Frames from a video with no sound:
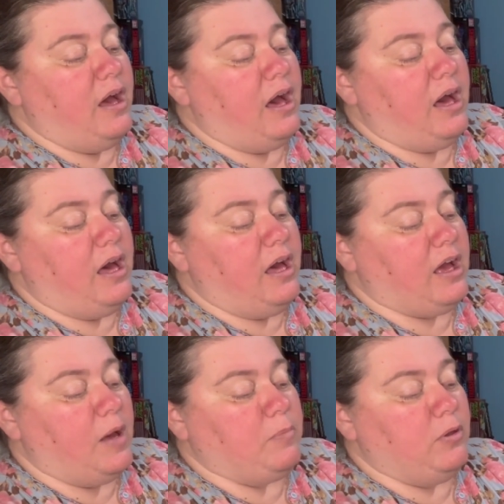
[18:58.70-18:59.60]
a
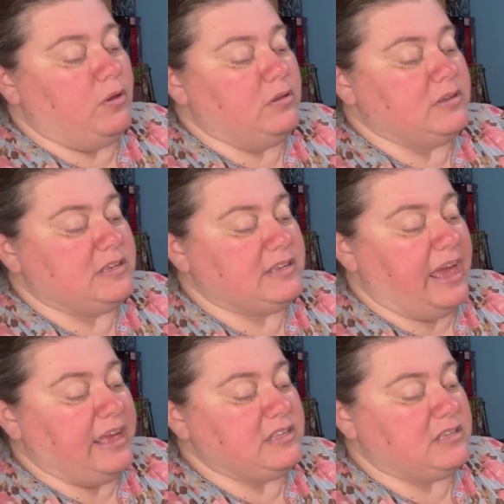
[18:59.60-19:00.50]
couple
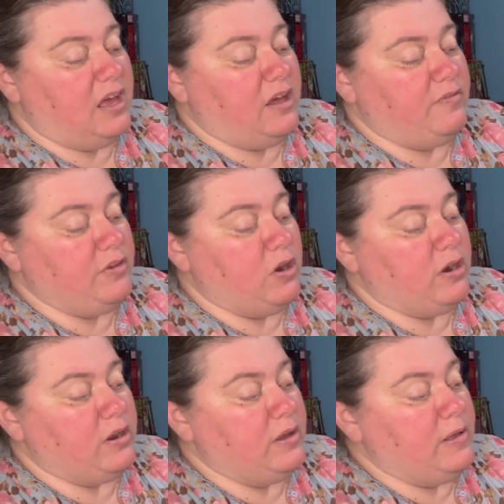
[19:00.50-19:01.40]
skeins of
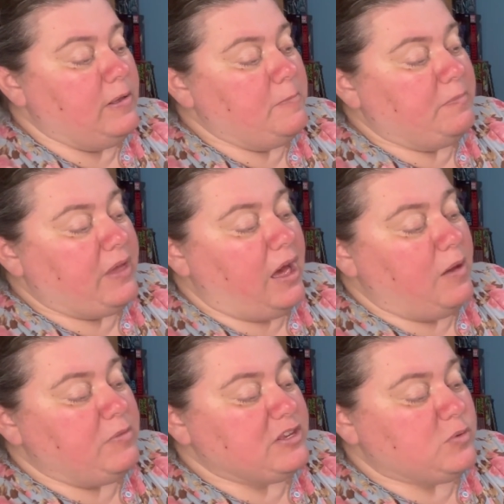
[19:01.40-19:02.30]
yarn.
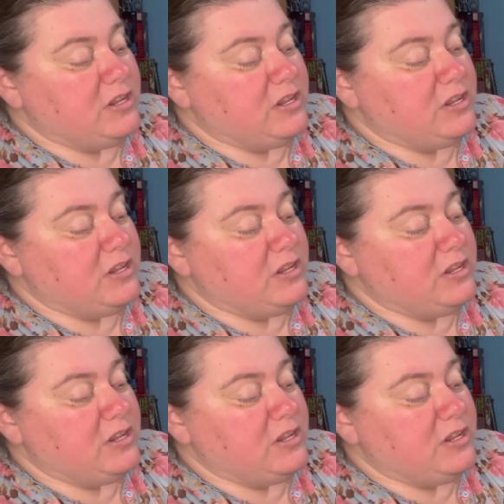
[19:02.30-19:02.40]
This one